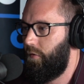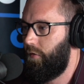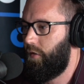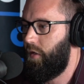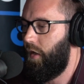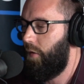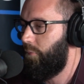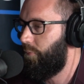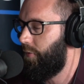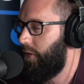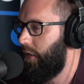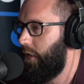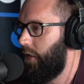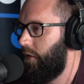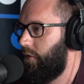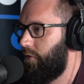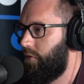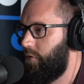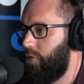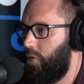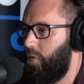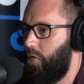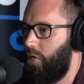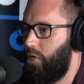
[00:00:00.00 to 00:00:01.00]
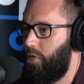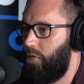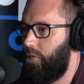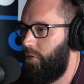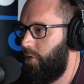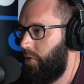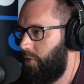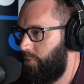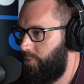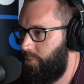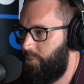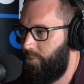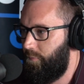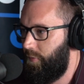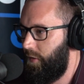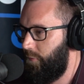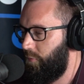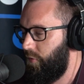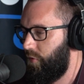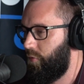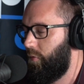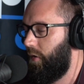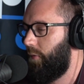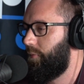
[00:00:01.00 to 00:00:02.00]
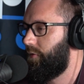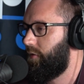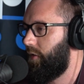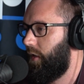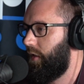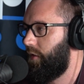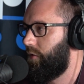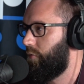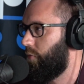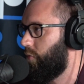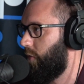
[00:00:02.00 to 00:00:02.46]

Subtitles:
companies or people's websites